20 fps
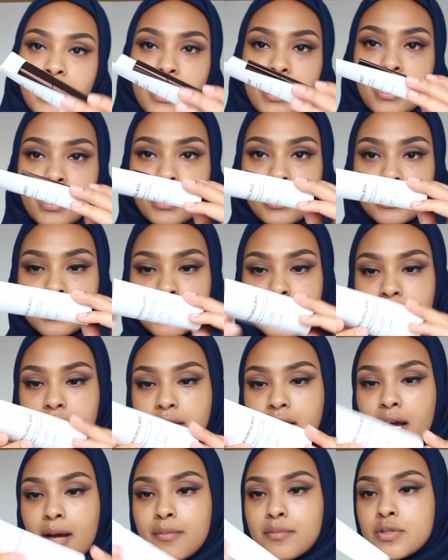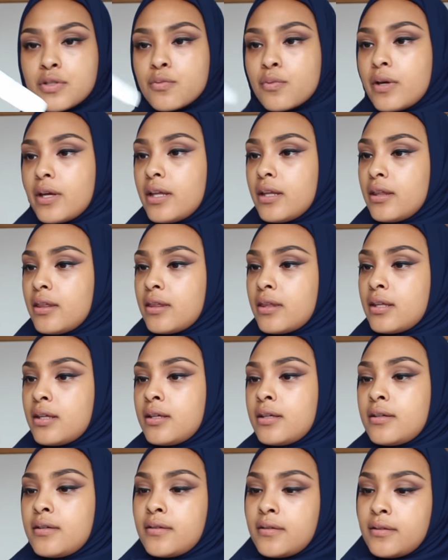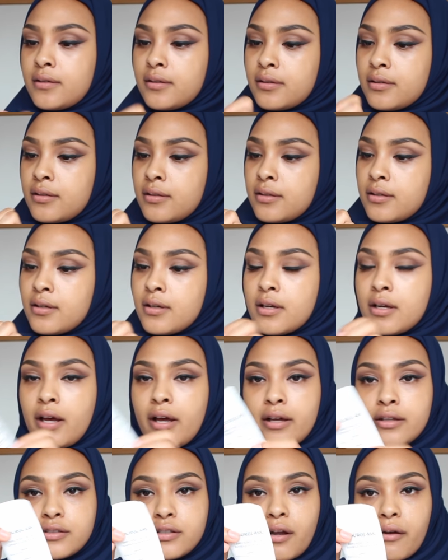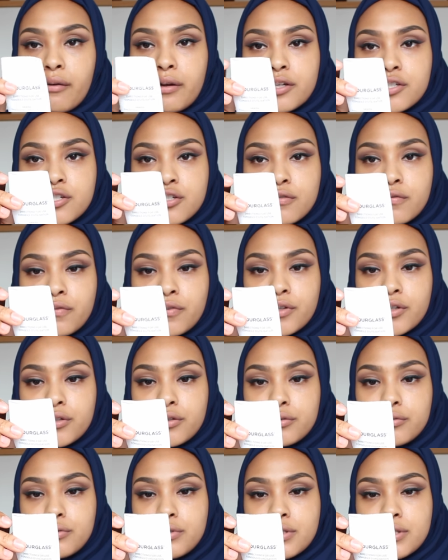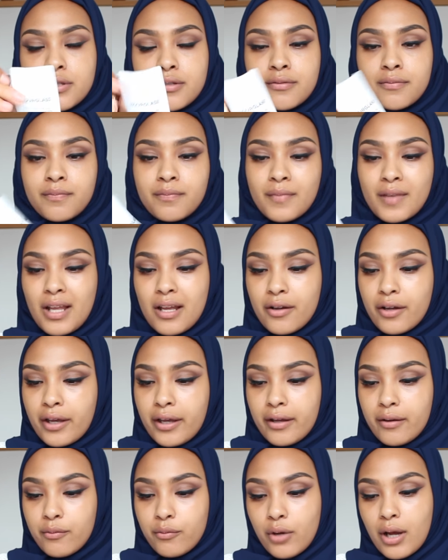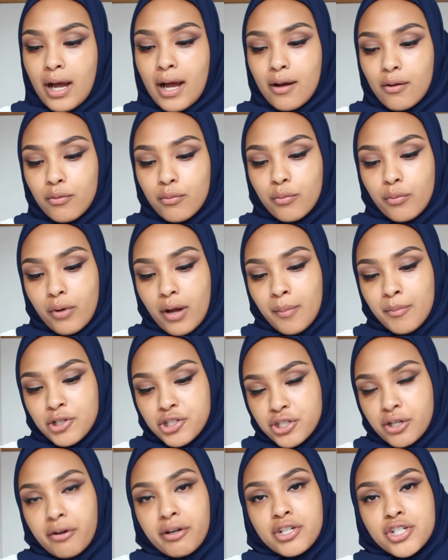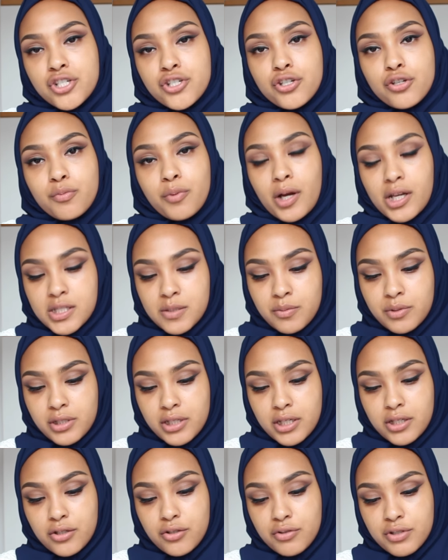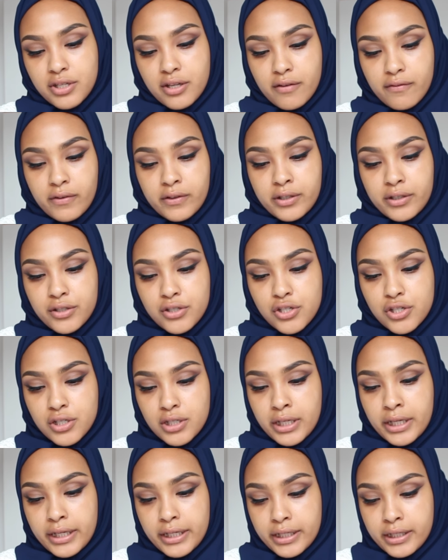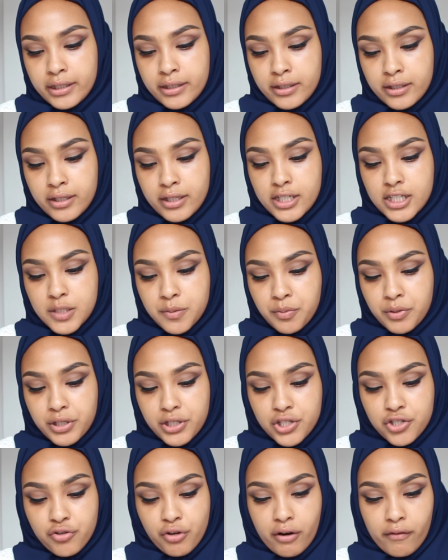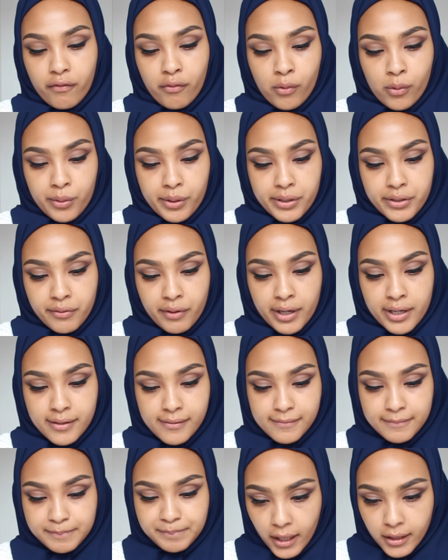and it comes with direction for use. Okay, well, how much direction do you possibly need using a foundation? Like, it's pretty straightforward, right?